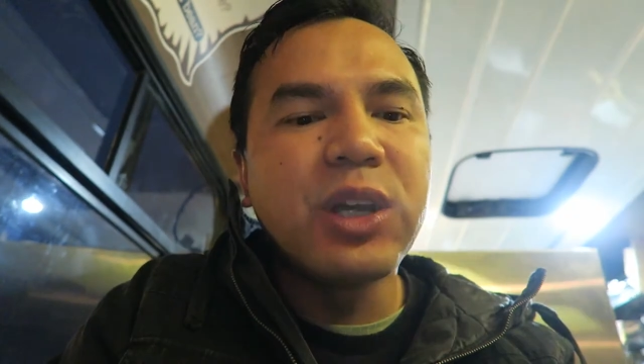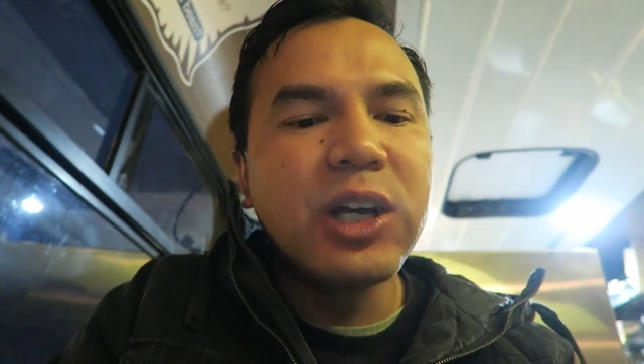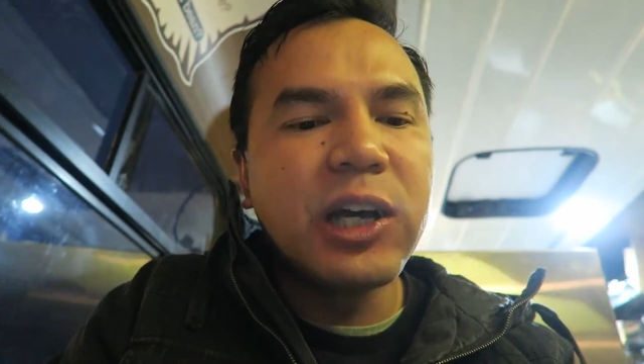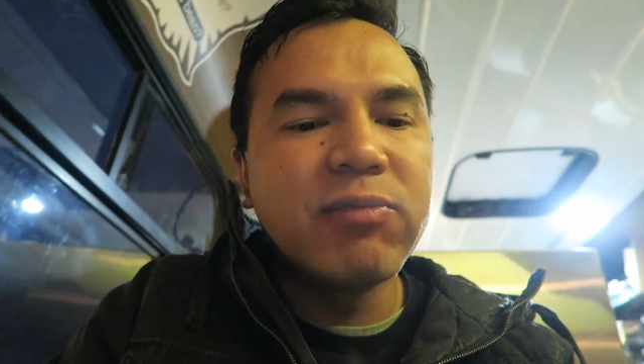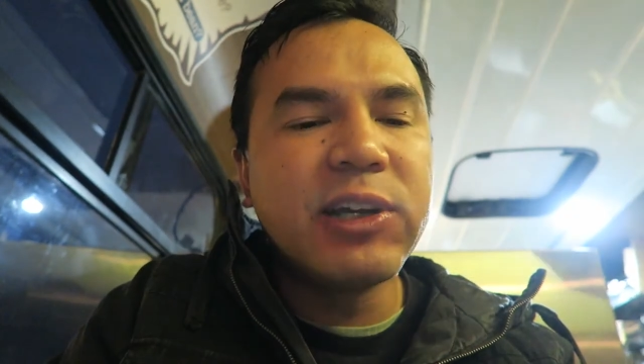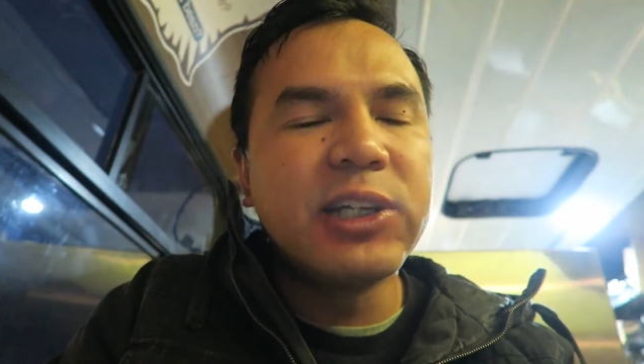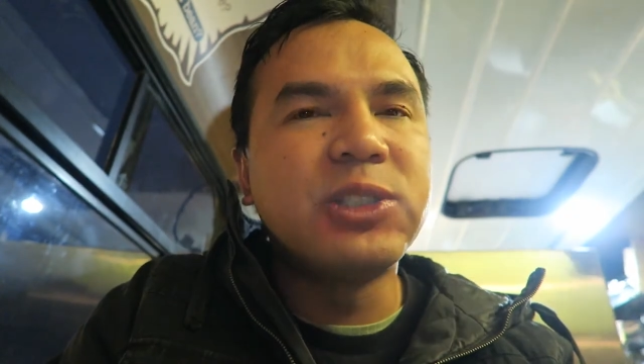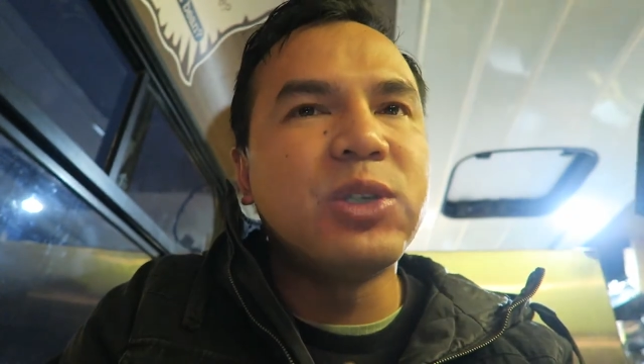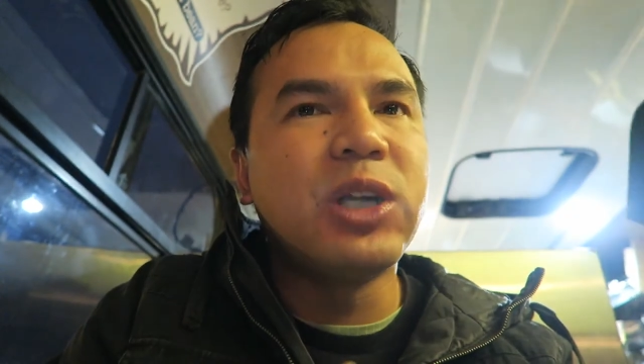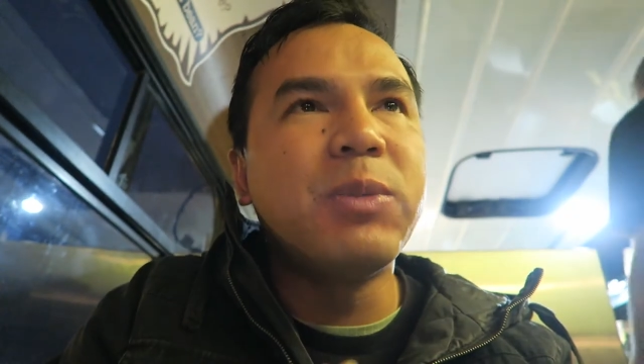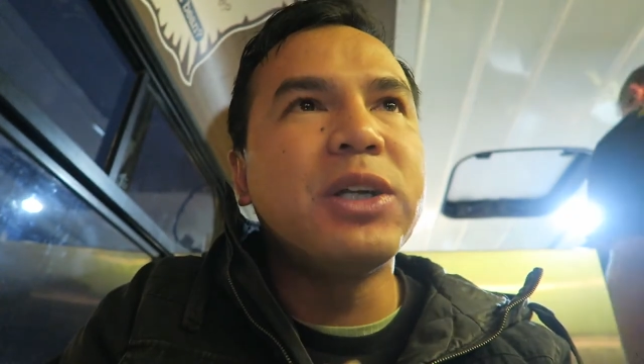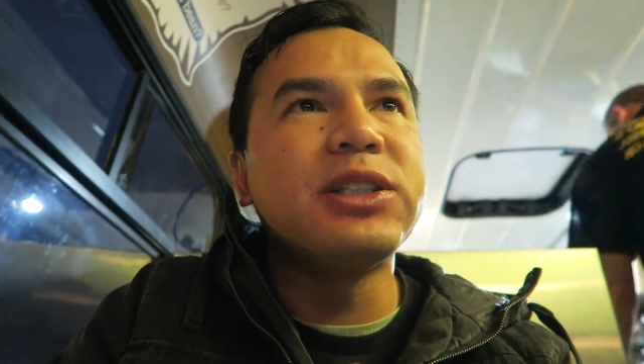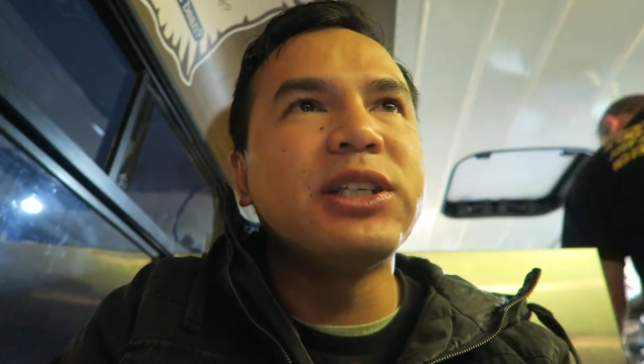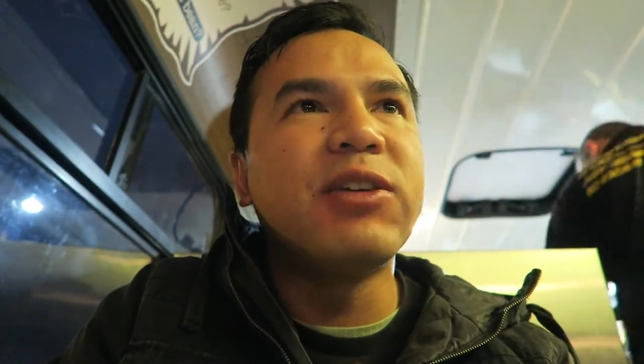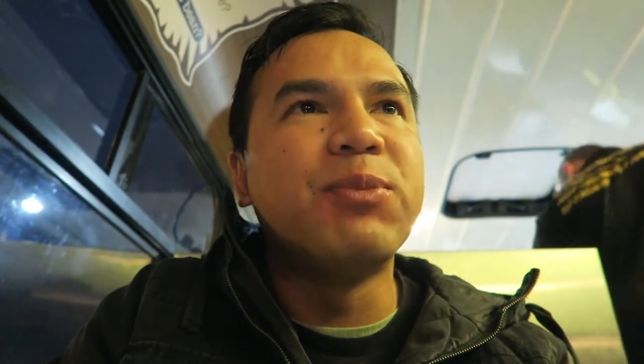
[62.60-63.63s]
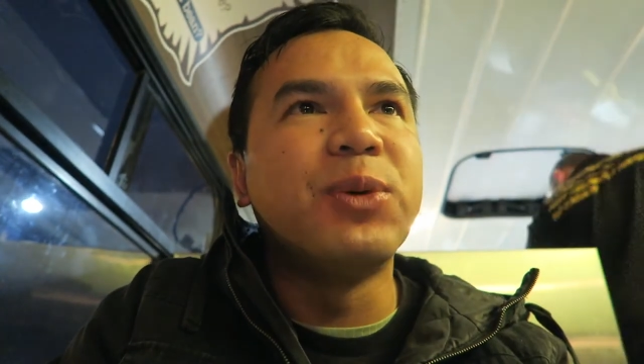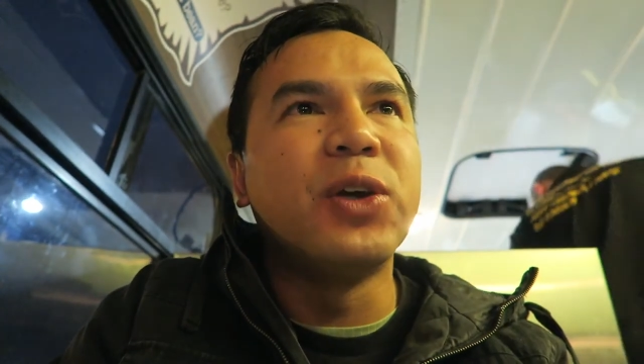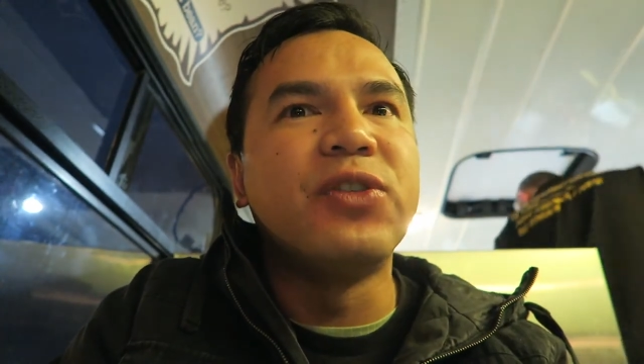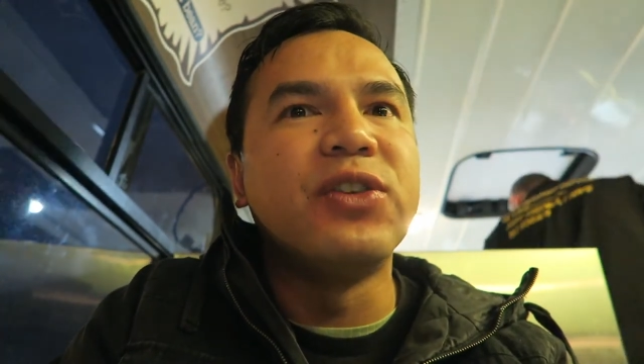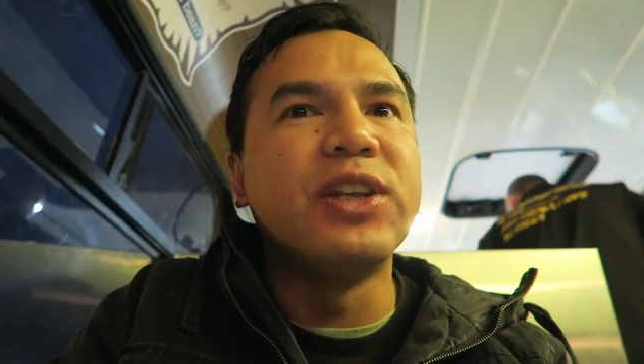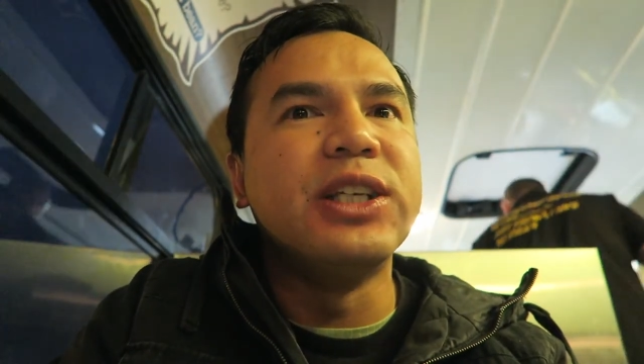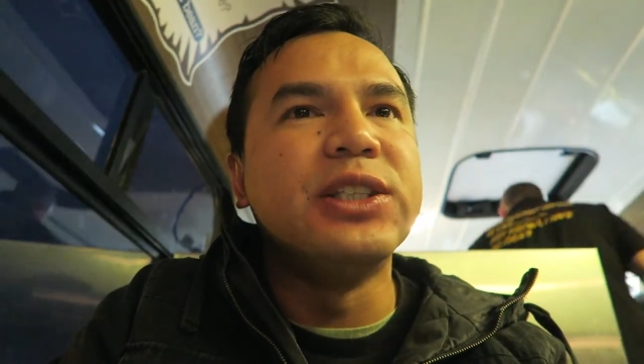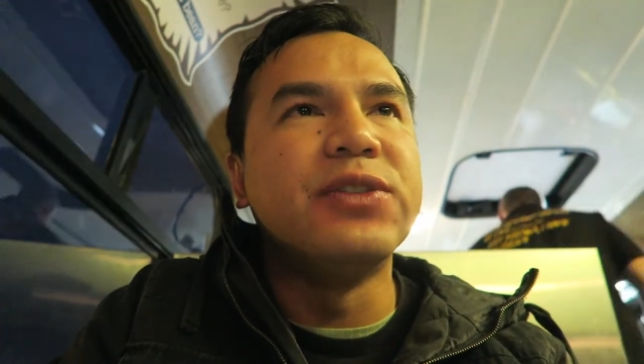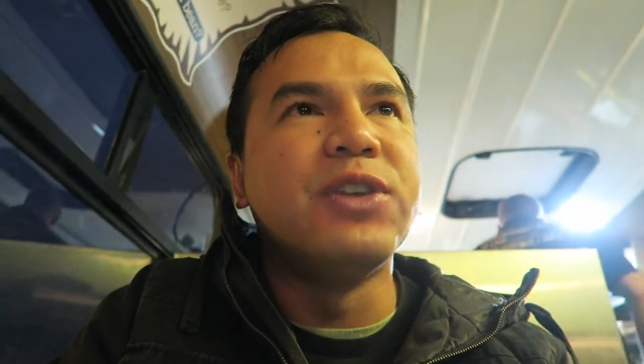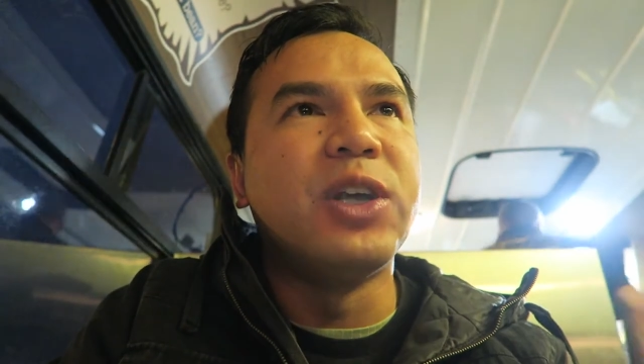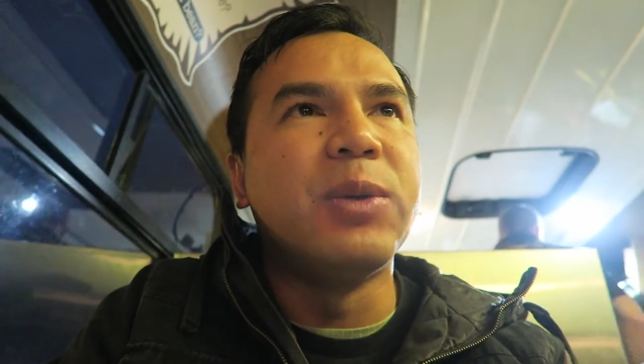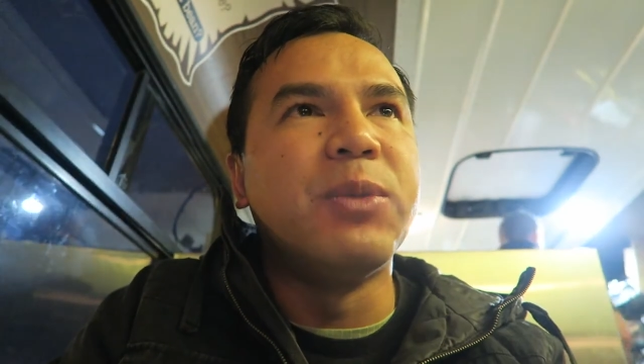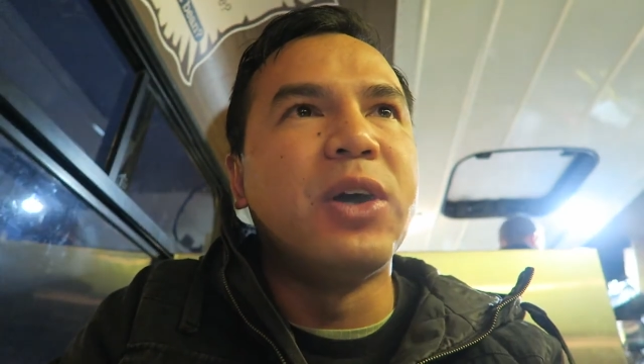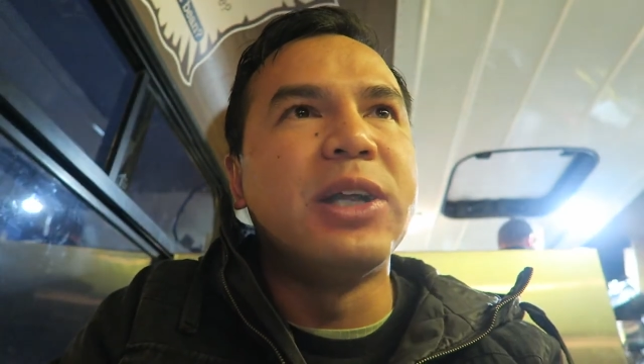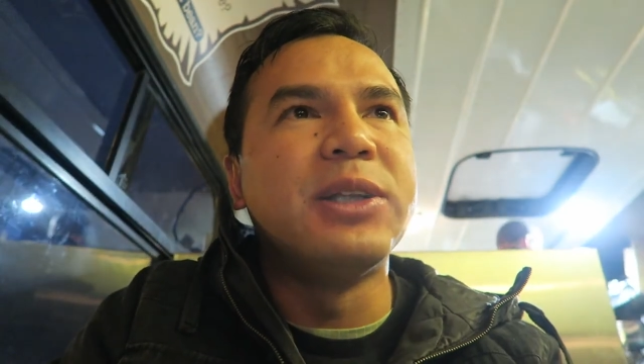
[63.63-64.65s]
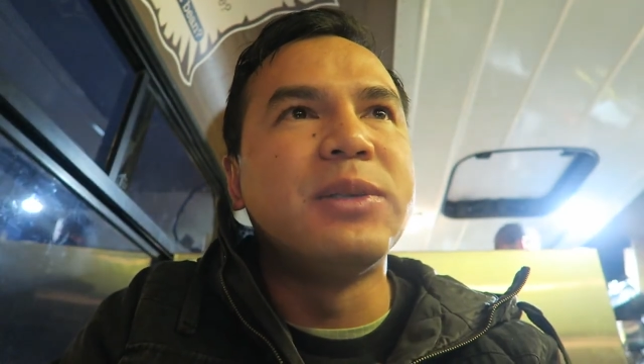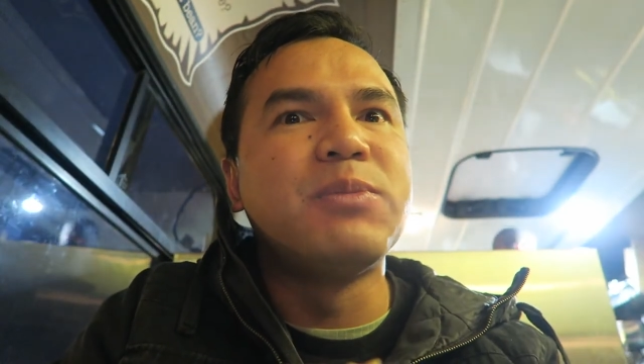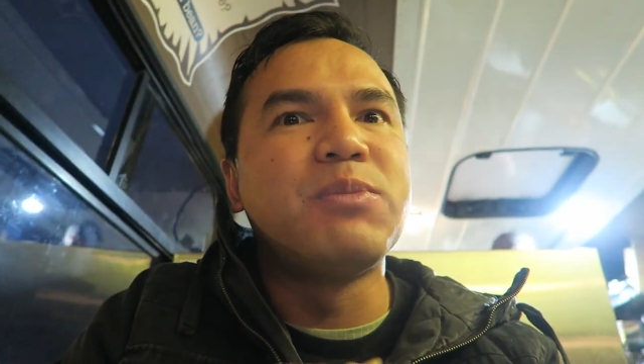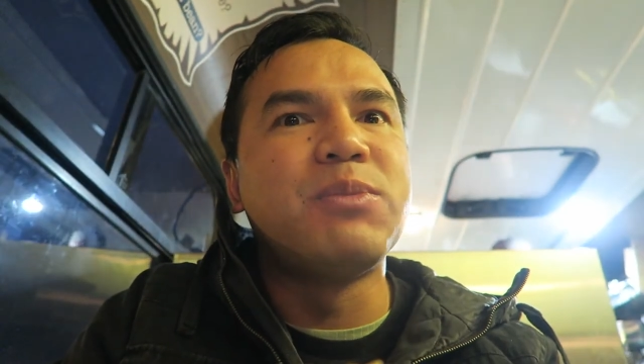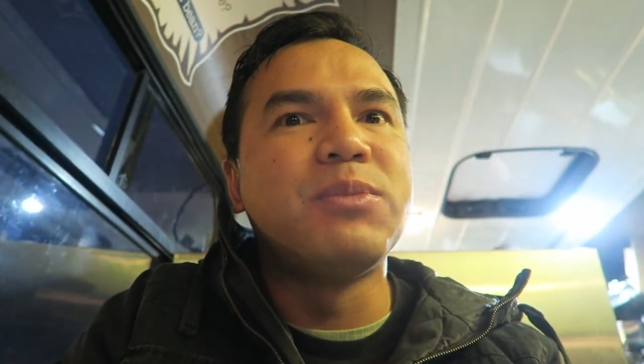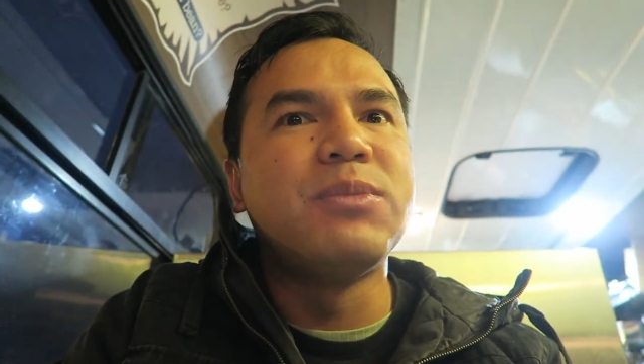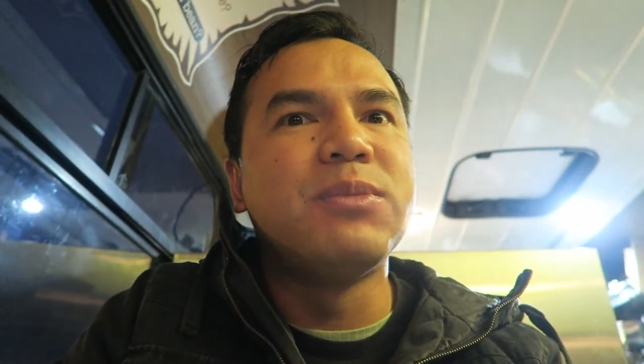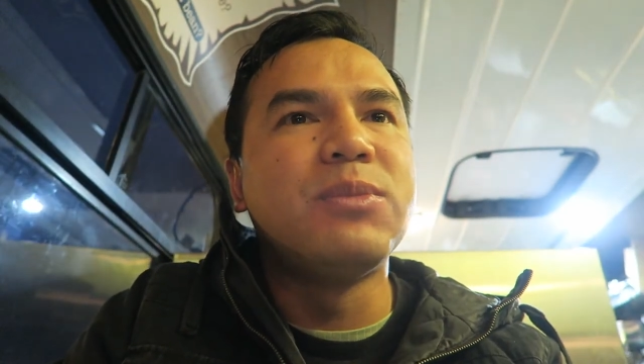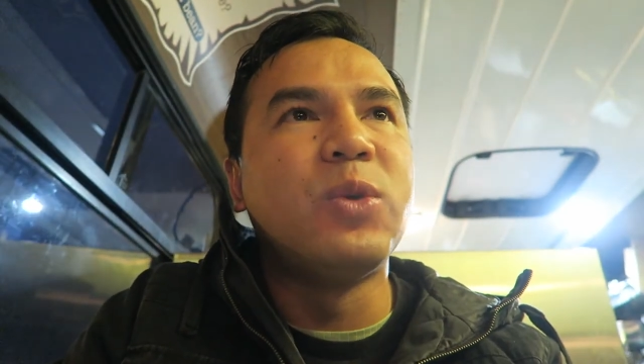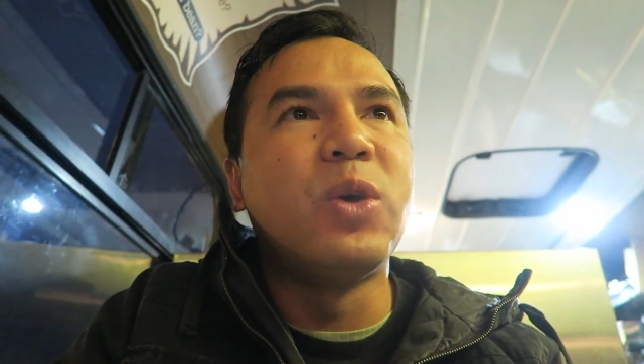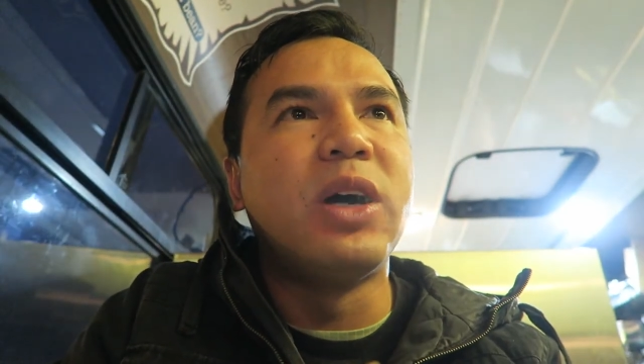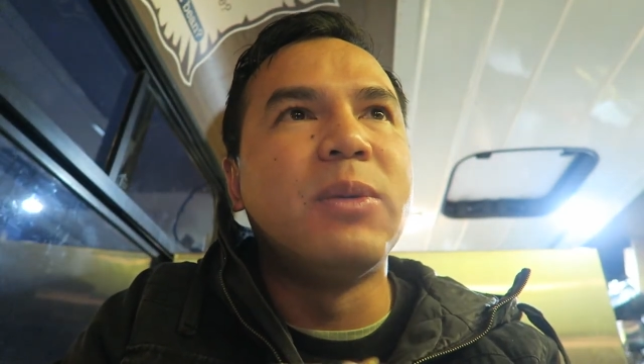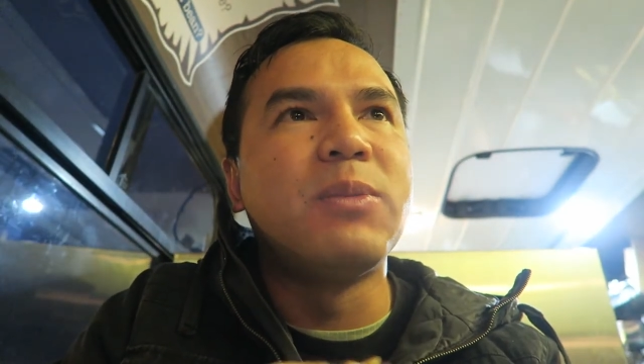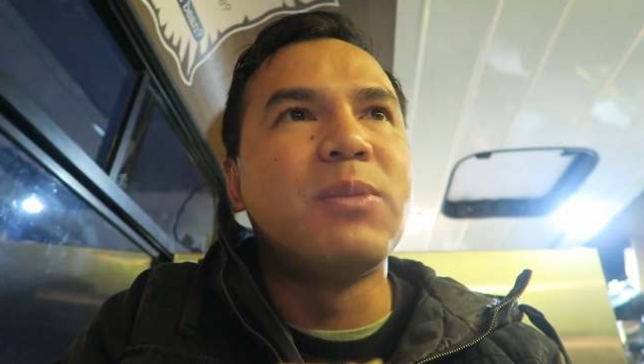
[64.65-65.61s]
Uh, Rachel, I might just have both of these if you don't mind. What?